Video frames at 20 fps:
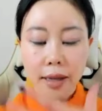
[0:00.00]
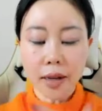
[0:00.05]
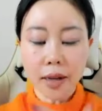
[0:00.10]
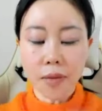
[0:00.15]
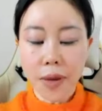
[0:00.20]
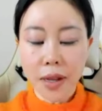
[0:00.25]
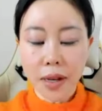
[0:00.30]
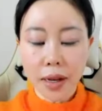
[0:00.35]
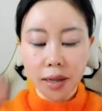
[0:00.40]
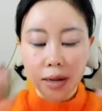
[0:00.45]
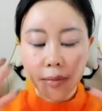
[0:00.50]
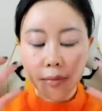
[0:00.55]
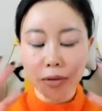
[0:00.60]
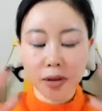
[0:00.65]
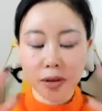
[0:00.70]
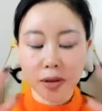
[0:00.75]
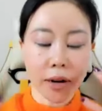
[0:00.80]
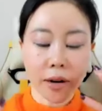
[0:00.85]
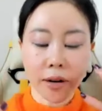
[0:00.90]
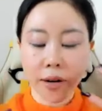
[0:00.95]
a little bit like
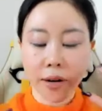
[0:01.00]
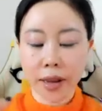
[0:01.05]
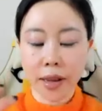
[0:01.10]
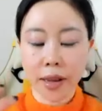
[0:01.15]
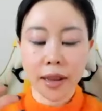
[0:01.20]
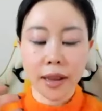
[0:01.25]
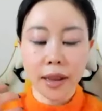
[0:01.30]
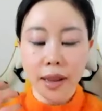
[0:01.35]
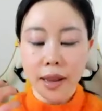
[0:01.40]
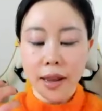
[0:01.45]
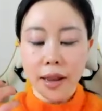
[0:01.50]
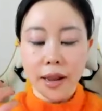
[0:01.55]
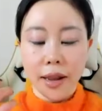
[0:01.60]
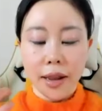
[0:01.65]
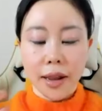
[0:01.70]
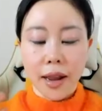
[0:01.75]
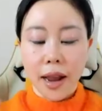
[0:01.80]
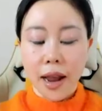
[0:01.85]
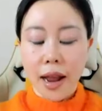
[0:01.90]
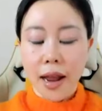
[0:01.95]
blurry,
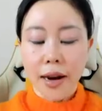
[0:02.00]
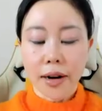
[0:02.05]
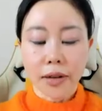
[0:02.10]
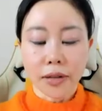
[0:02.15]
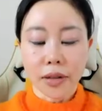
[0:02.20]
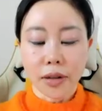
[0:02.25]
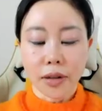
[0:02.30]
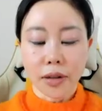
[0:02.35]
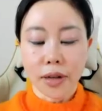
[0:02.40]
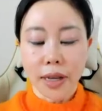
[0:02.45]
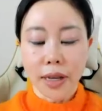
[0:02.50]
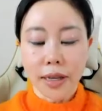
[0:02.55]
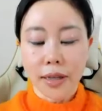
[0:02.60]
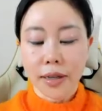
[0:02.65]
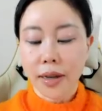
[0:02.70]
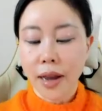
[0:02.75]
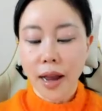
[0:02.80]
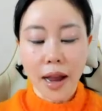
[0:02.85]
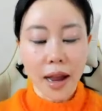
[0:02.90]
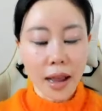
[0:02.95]
I don't know, like
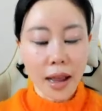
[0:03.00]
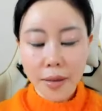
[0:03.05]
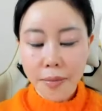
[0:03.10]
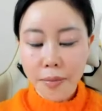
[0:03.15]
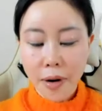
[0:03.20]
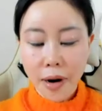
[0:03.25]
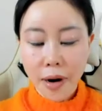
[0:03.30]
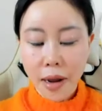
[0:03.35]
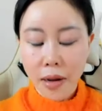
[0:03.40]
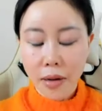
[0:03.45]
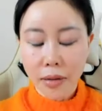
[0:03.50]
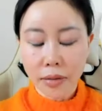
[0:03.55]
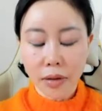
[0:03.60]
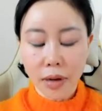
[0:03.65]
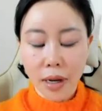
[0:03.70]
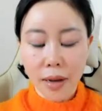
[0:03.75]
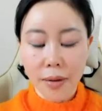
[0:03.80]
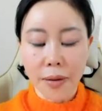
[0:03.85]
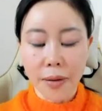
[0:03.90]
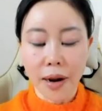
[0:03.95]
eyebrow, no,
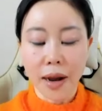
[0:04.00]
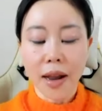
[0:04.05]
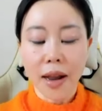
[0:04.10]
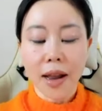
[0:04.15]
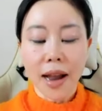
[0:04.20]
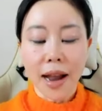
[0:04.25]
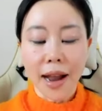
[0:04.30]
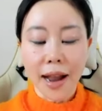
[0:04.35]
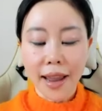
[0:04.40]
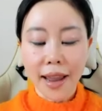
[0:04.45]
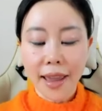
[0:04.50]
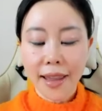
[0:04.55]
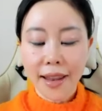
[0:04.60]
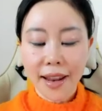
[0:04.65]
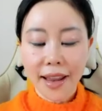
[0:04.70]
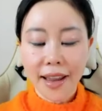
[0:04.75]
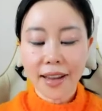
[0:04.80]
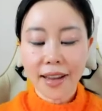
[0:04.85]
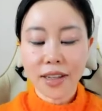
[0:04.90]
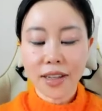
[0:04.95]

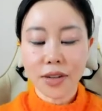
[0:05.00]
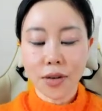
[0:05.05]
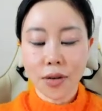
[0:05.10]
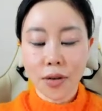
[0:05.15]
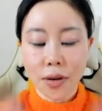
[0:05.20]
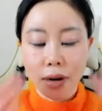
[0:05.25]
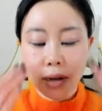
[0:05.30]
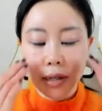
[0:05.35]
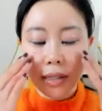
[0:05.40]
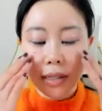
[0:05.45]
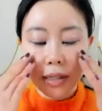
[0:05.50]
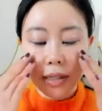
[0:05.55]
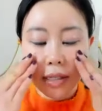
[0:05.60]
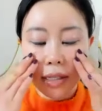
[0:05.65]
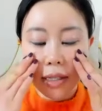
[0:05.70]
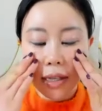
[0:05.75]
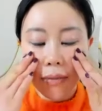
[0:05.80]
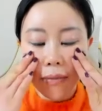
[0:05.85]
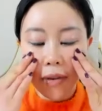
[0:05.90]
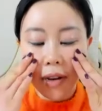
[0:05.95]
eyelash or
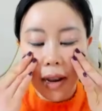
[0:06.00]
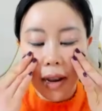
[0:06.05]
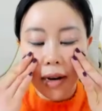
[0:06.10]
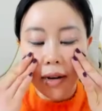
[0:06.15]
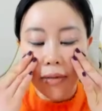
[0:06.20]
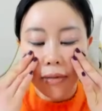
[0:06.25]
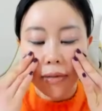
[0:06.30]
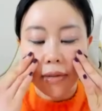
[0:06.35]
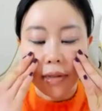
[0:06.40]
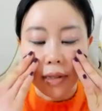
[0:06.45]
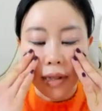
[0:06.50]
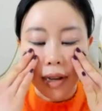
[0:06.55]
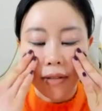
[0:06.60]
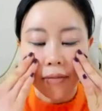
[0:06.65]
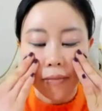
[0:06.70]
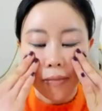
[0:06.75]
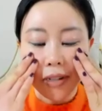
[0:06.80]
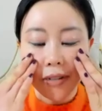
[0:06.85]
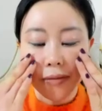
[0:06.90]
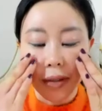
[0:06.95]
some kind of stuff
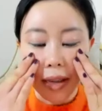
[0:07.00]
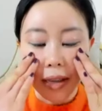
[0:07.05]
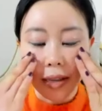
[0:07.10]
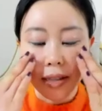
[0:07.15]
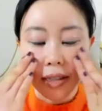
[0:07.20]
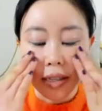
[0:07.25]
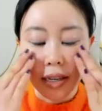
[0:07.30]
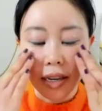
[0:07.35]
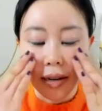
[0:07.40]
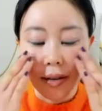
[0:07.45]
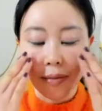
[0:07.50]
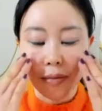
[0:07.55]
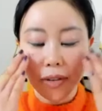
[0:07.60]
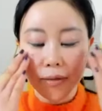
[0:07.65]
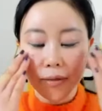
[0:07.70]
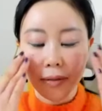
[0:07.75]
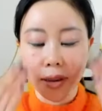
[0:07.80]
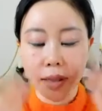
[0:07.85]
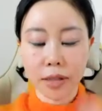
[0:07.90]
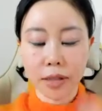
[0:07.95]
moving, cheek
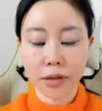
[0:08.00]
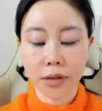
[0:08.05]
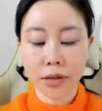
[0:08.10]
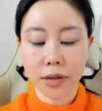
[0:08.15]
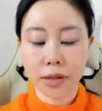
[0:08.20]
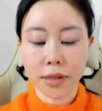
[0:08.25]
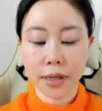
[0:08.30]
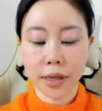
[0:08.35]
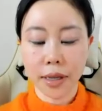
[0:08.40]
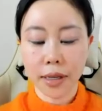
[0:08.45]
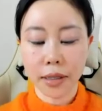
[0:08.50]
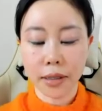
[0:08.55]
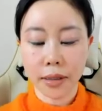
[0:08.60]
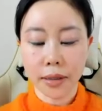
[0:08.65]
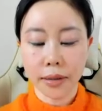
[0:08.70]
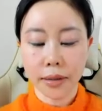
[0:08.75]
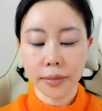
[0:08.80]
moving, don't you see it?